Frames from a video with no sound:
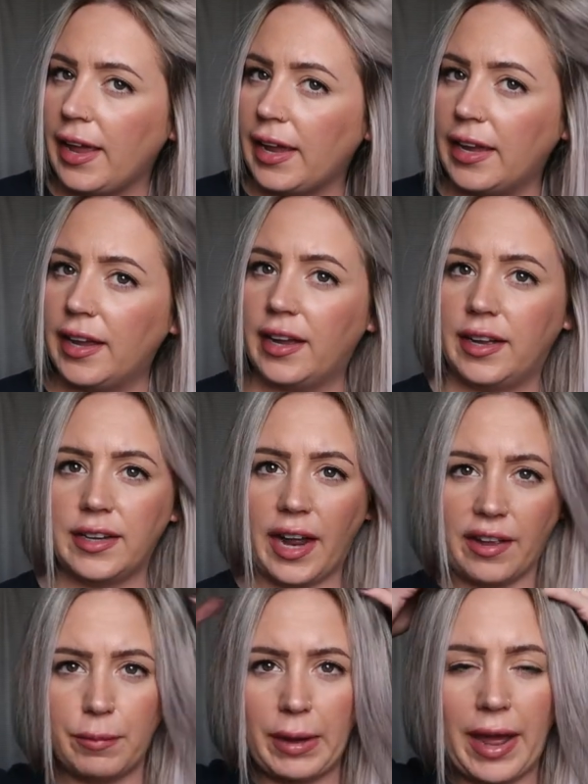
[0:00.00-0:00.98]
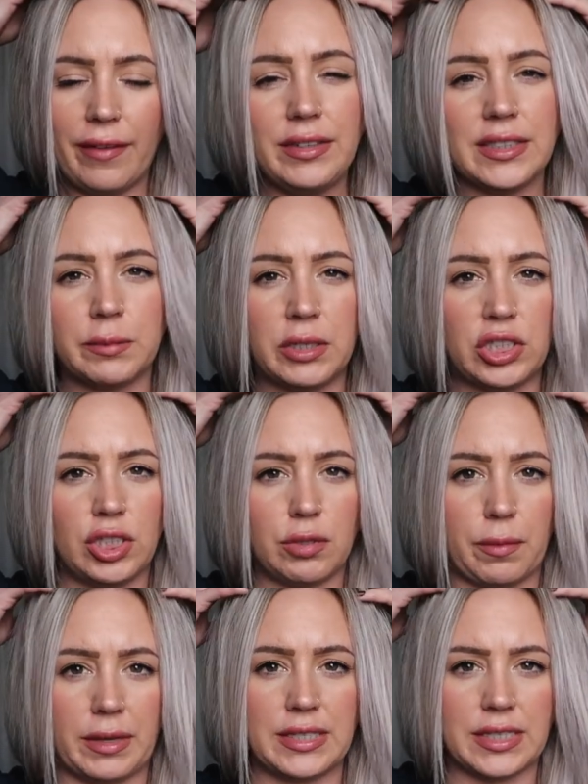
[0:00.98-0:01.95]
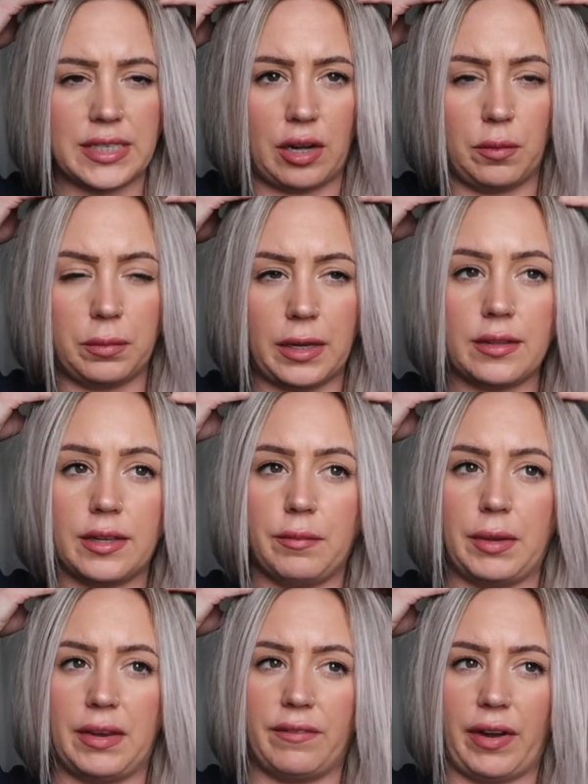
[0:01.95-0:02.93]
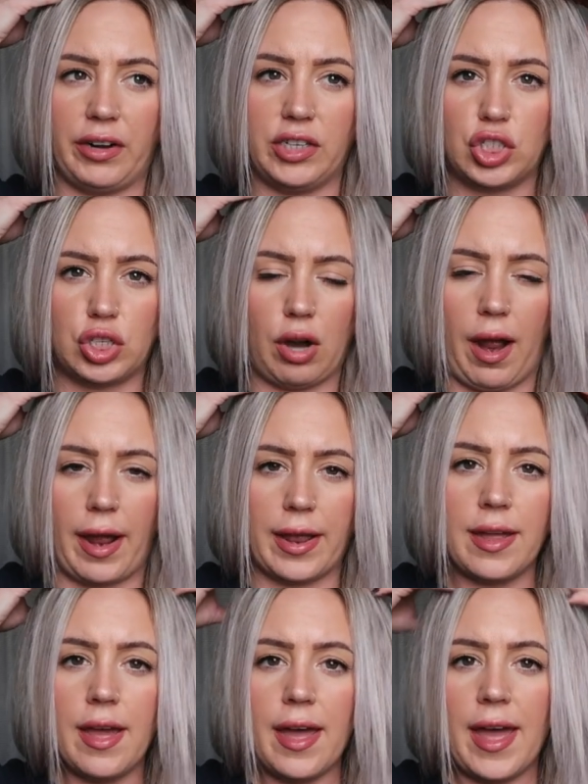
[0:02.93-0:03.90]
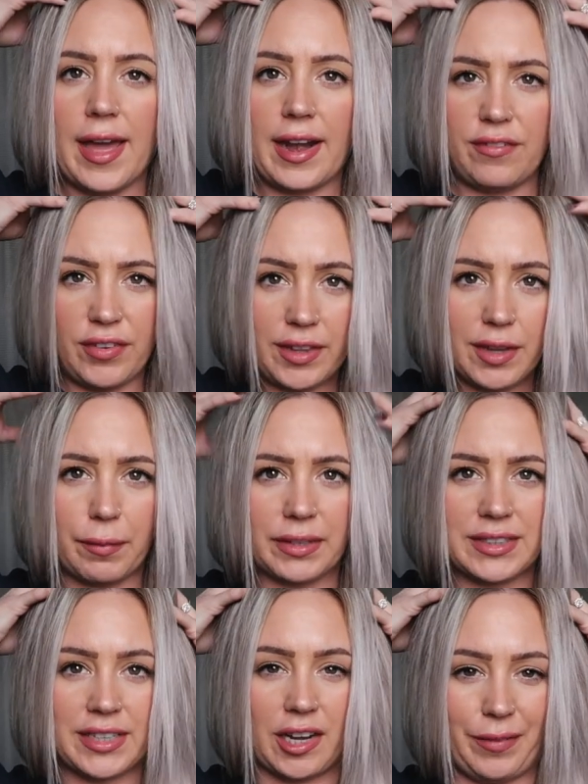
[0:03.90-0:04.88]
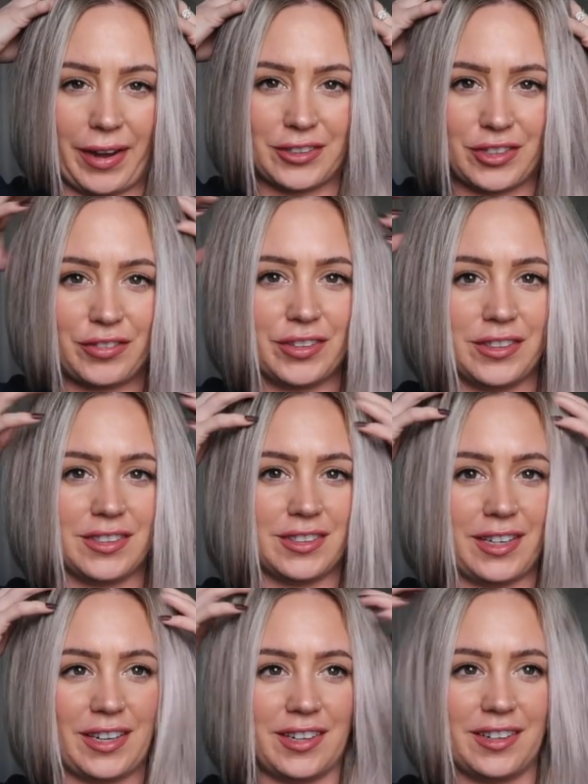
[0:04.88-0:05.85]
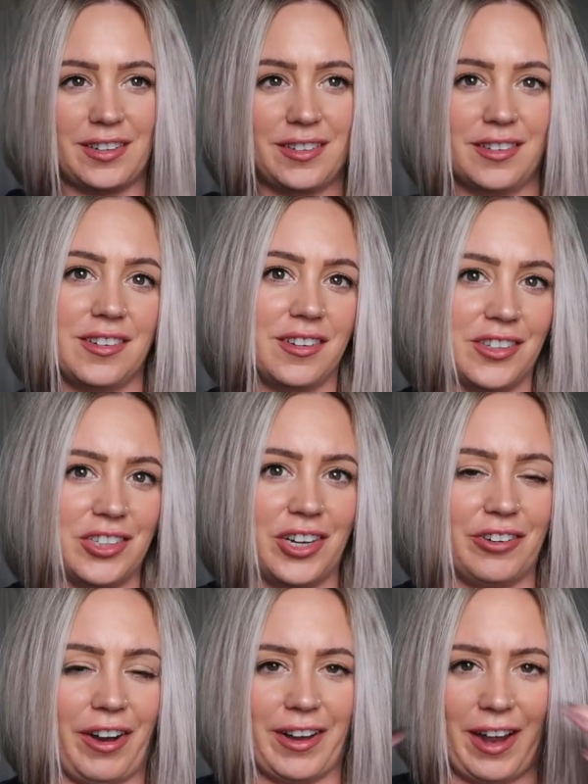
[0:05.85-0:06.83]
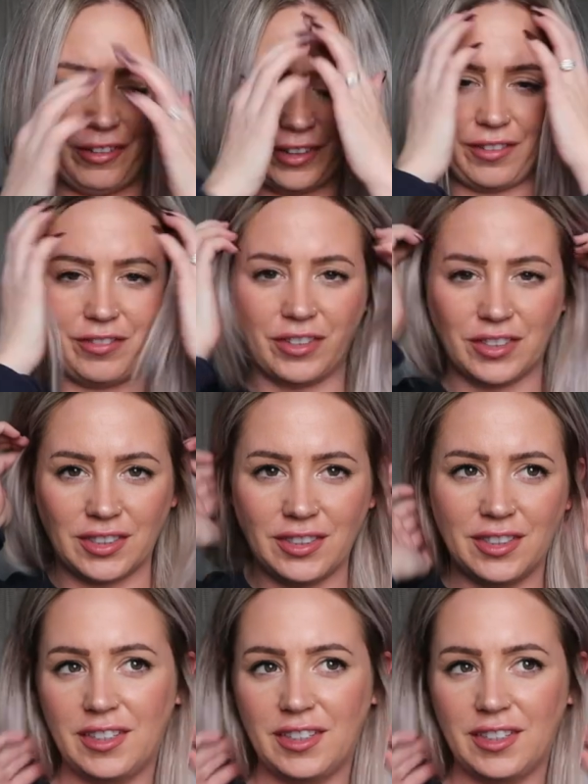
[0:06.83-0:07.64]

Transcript: And I've been having some issues with my scalp lately, being very dry, and I feel like my scalp actually feels like good right now. Like, it feels,